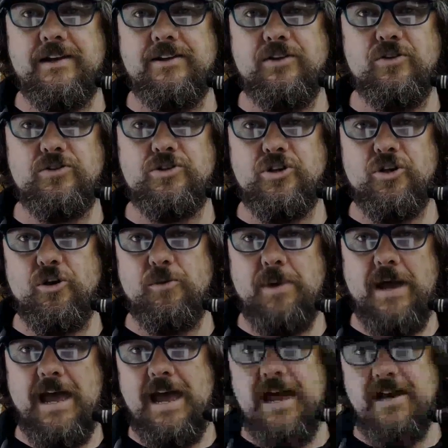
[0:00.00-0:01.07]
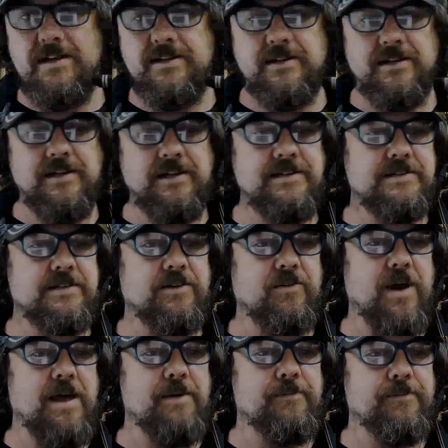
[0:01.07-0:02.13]
YouTube and
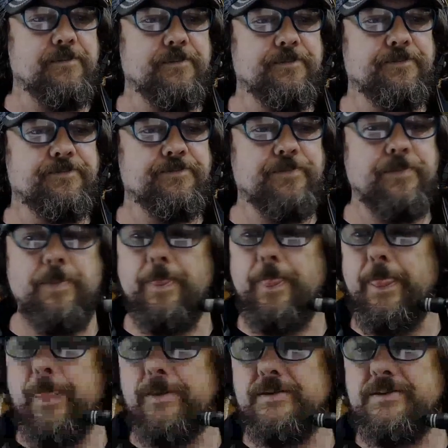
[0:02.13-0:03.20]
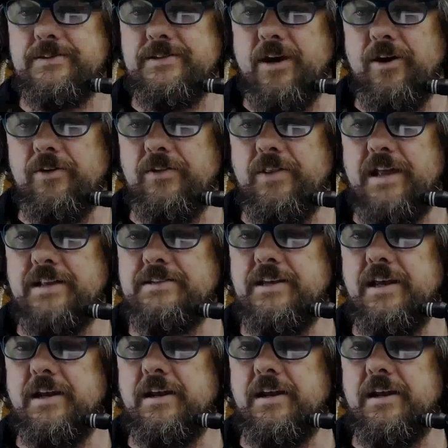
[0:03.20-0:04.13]
Instagram. So that's it.